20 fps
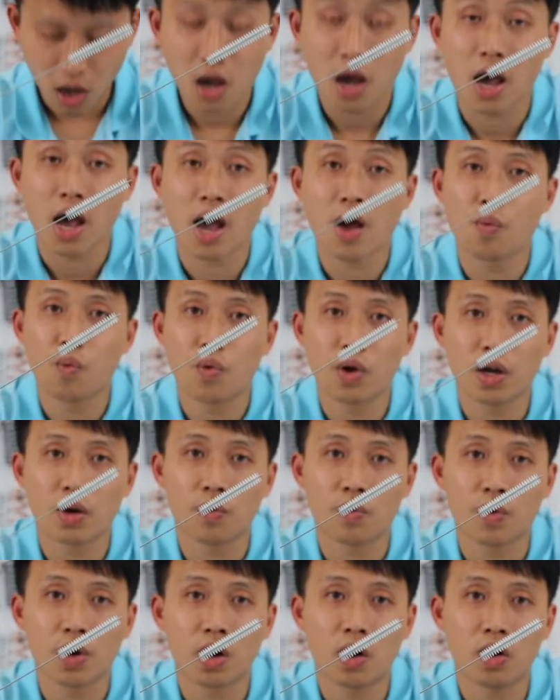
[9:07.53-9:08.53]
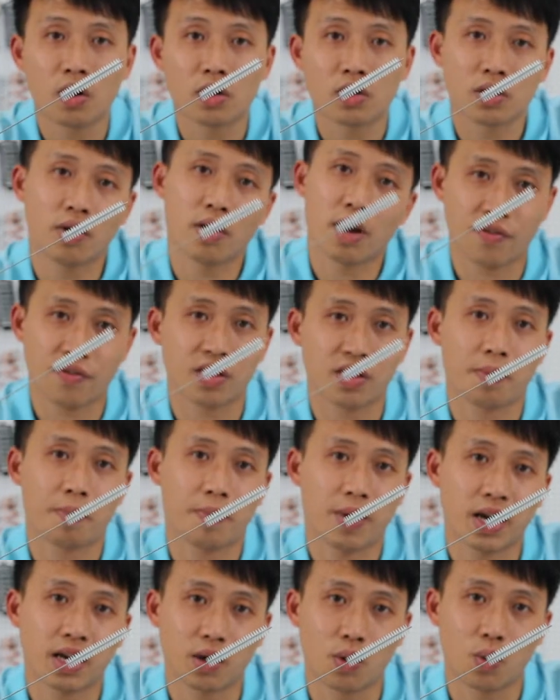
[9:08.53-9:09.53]
And we also have the
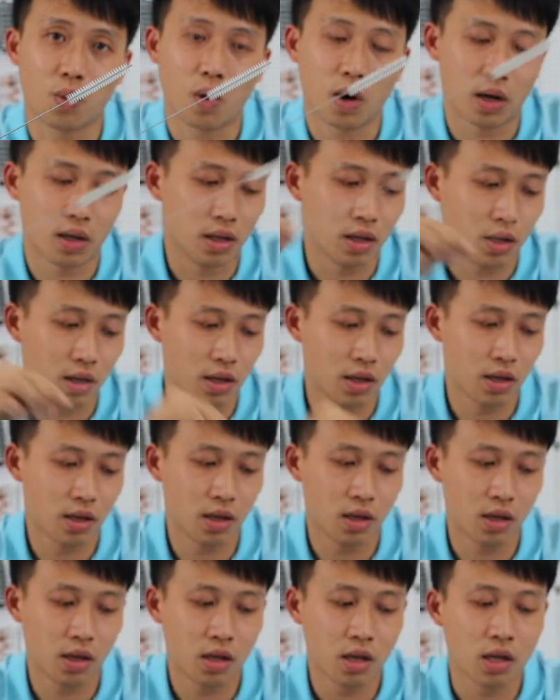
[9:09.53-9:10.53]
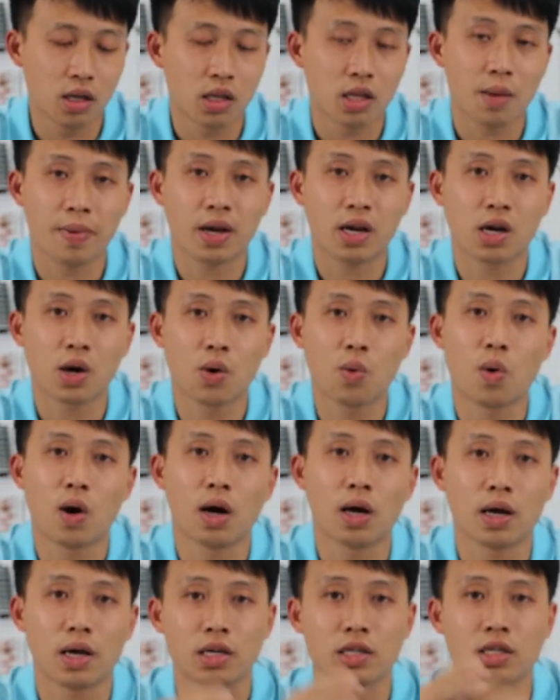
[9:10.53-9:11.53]
bigger one. The bigger
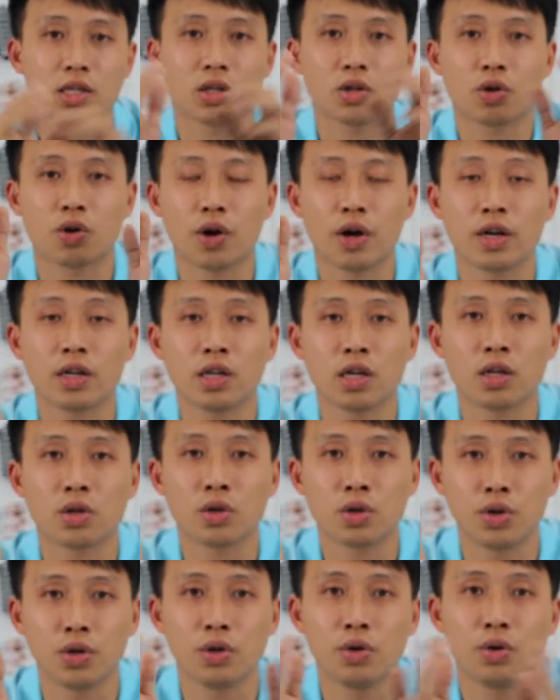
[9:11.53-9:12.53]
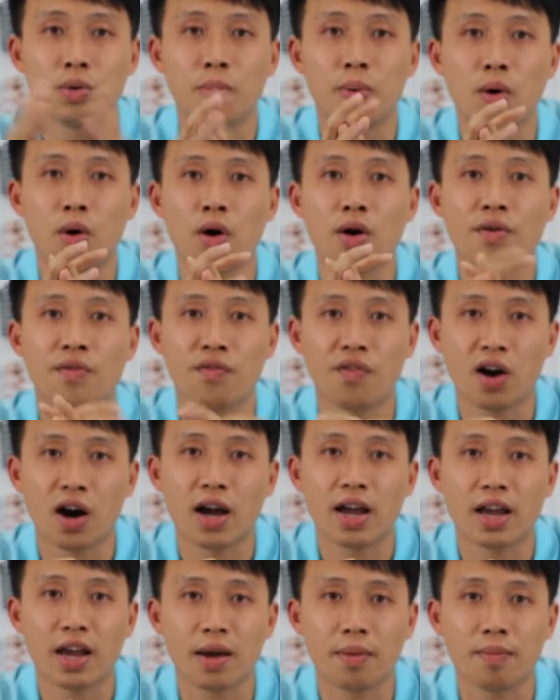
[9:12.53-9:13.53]
one is
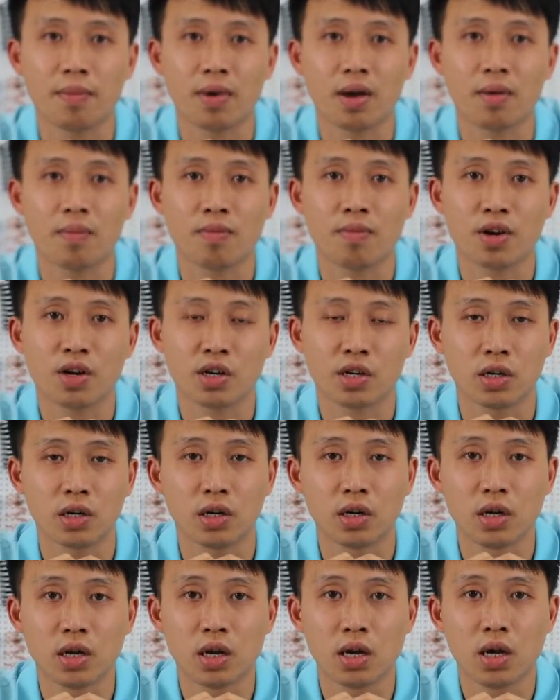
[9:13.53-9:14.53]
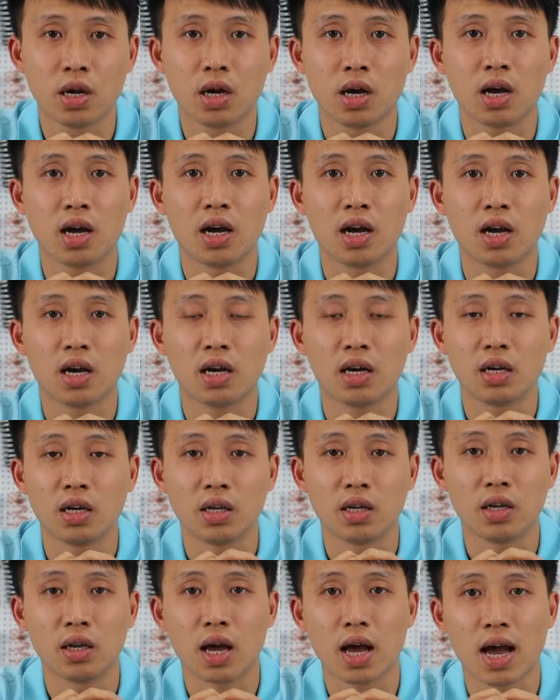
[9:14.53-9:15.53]
22.5 millimeter.
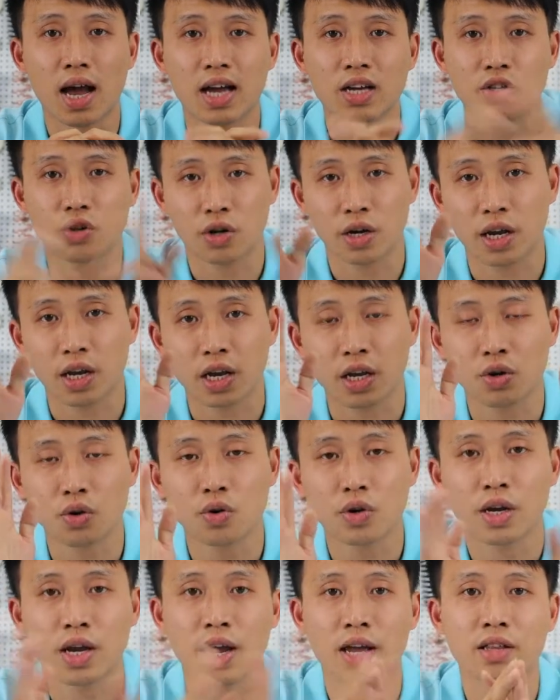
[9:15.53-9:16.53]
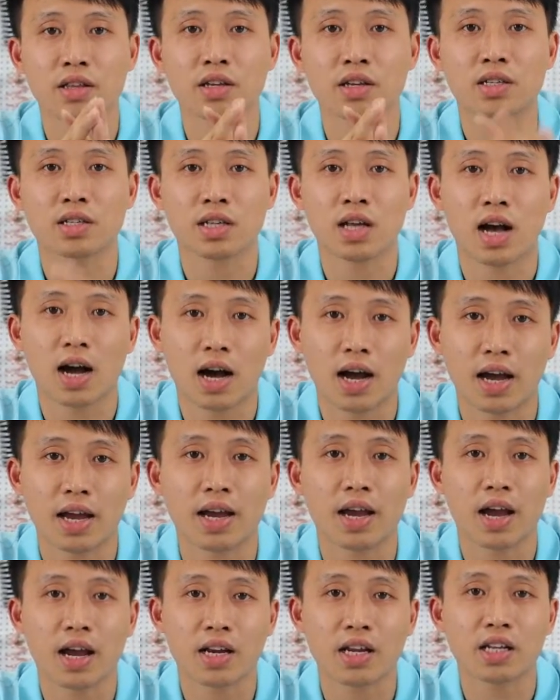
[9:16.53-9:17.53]
Actually, you can design
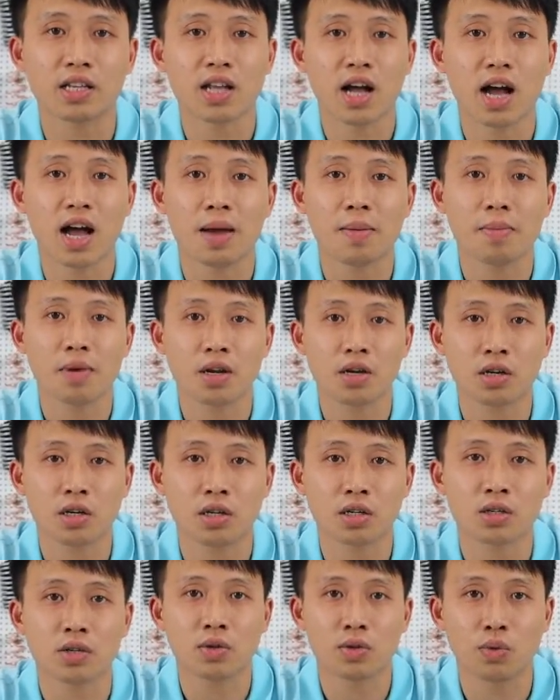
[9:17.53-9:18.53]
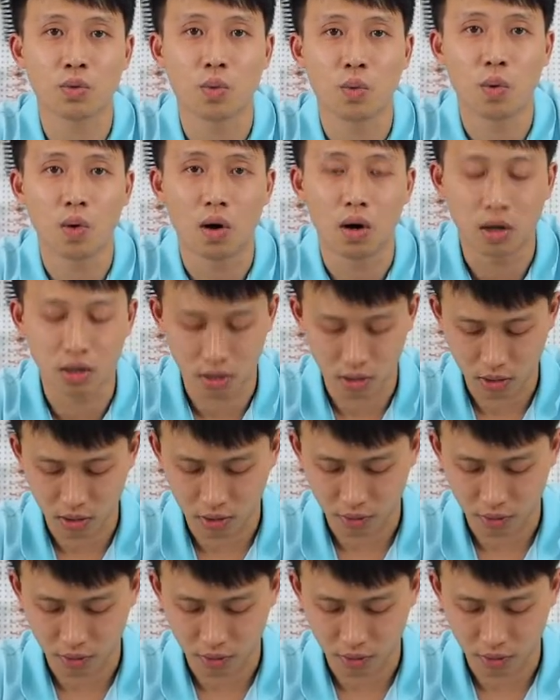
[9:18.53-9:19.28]
any diameters you want.